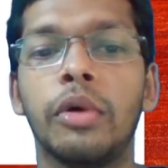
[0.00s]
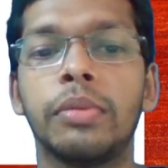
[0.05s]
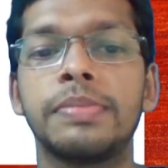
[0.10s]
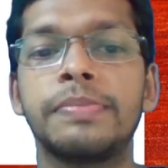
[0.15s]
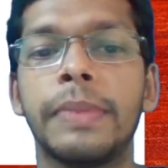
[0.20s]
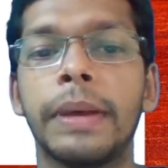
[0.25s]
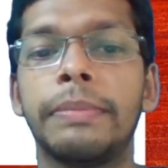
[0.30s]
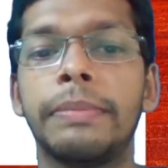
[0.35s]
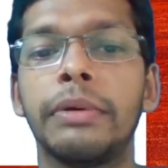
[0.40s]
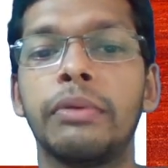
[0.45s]

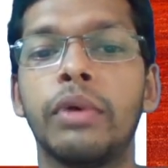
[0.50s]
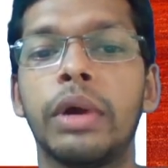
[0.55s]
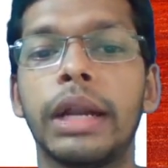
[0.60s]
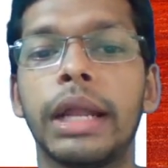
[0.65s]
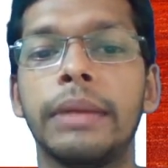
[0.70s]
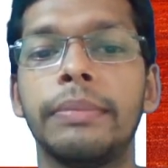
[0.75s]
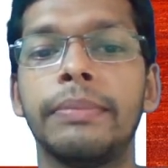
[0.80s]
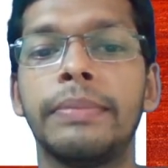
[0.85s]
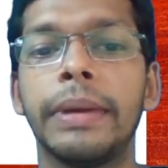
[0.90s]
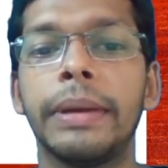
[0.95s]
paper 1
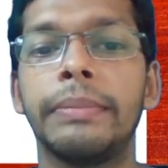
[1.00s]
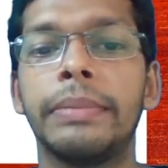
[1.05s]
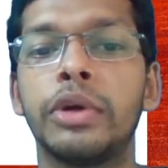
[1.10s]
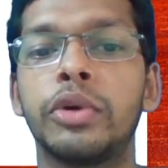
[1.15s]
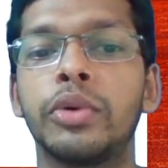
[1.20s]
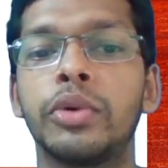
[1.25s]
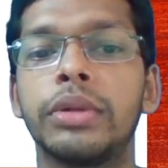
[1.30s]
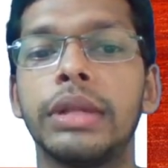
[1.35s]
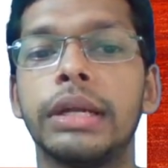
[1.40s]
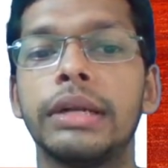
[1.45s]
and paper
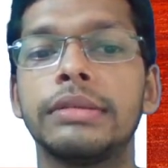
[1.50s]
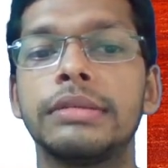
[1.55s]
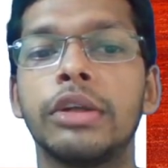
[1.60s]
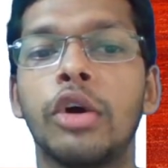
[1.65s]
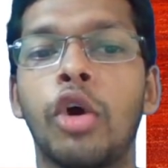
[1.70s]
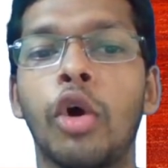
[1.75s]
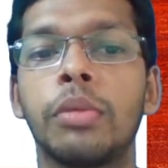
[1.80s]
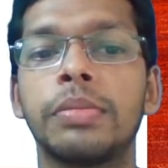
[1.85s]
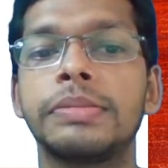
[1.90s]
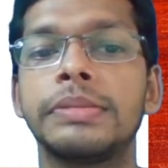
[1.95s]
2, that is the
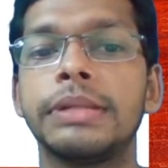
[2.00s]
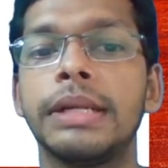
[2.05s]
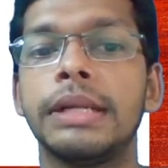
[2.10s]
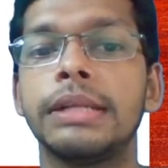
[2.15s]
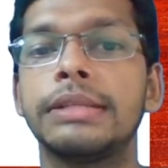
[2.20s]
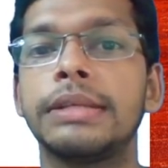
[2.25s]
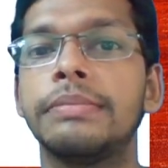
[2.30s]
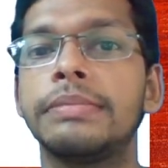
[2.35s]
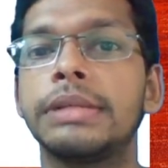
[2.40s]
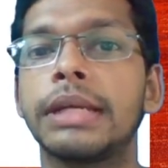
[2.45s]
optional
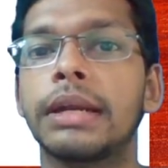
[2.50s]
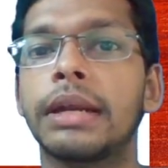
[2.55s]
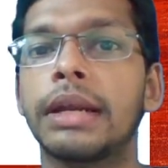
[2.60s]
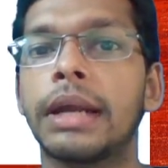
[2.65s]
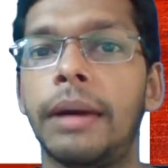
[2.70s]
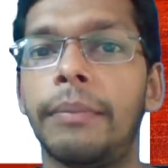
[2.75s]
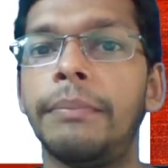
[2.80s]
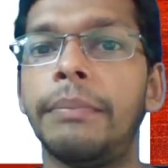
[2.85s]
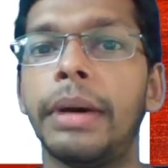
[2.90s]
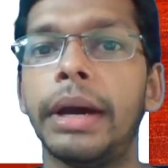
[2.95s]
subject
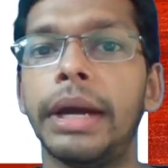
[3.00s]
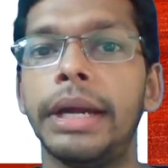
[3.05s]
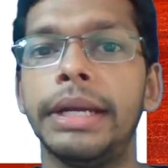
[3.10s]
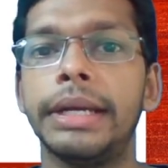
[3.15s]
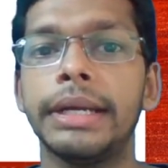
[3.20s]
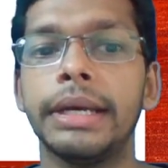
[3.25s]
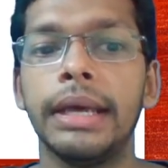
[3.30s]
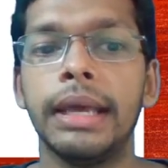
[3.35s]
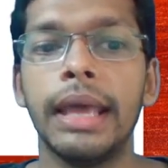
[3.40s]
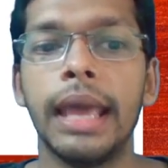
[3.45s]

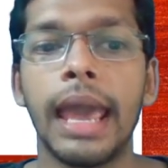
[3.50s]
combined,